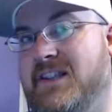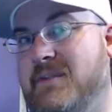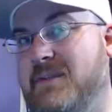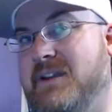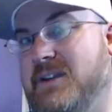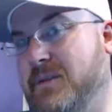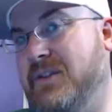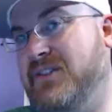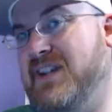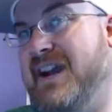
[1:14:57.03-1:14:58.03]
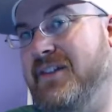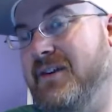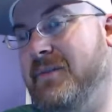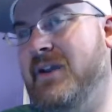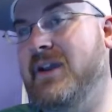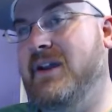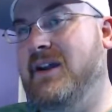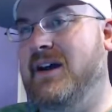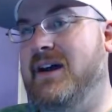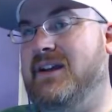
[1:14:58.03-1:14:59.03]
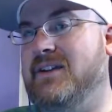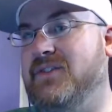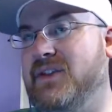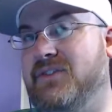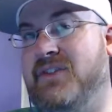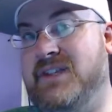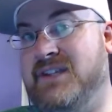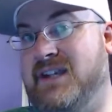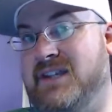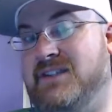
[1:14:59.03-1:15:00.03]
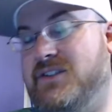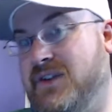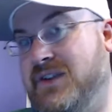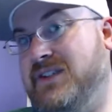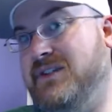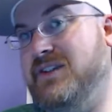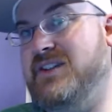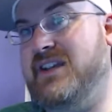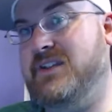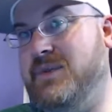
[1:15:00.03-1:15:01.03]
Timmy and his brother Tyler going to field the 56 in the Truck Series next